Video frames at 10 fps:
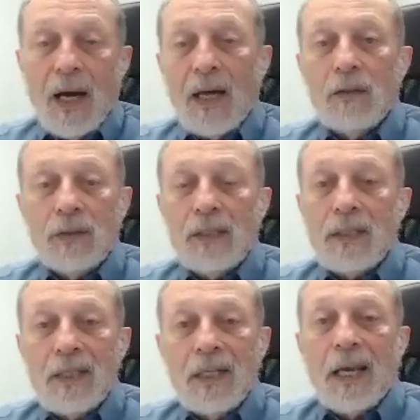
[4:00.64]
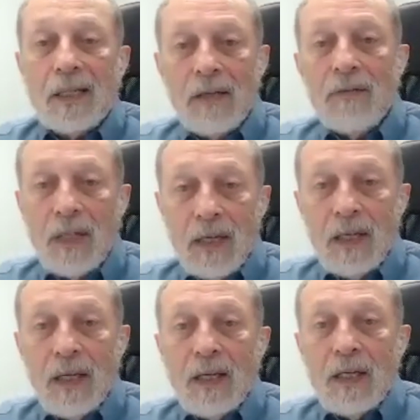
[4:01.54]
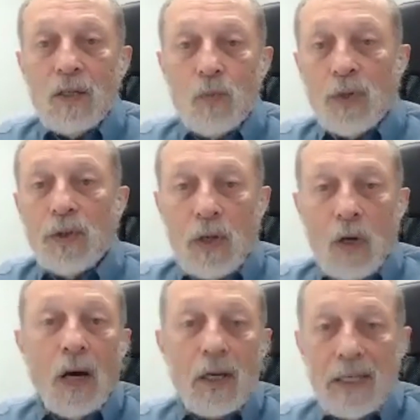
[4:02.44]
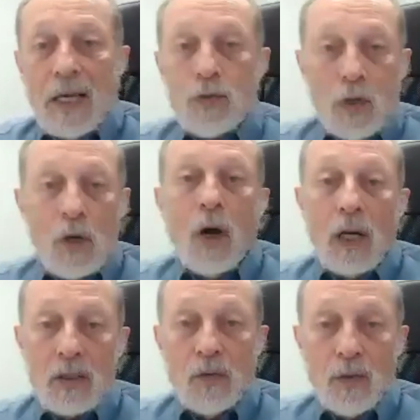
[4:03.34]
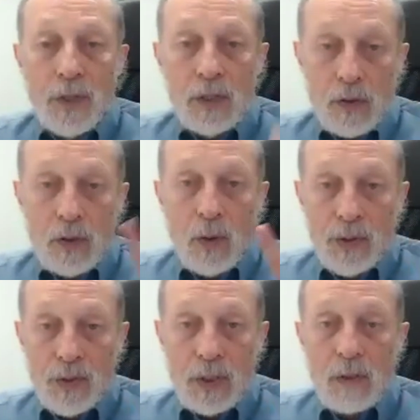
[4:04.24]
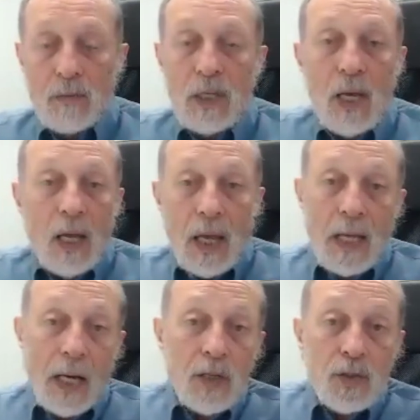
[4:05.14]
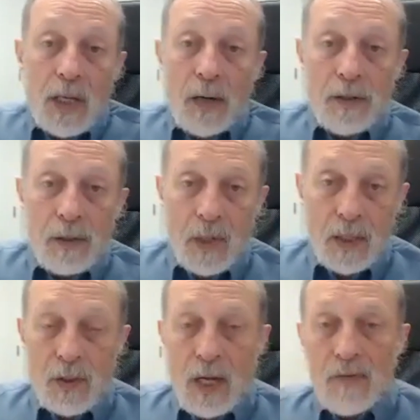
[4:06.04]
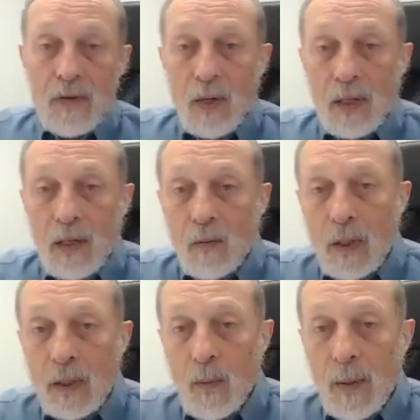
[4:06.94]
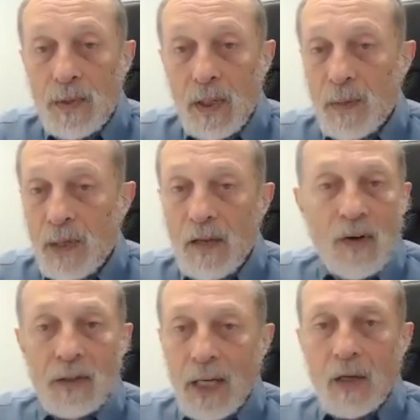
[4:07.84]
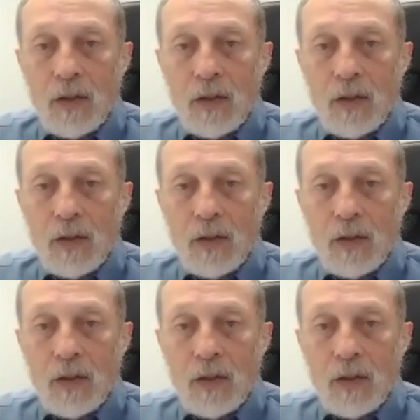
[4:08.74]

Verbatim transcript: I don't think the selectivity is worth the cost, the extra cost for these two other systems. And I used to carry them. I used to have them on our website, but I found that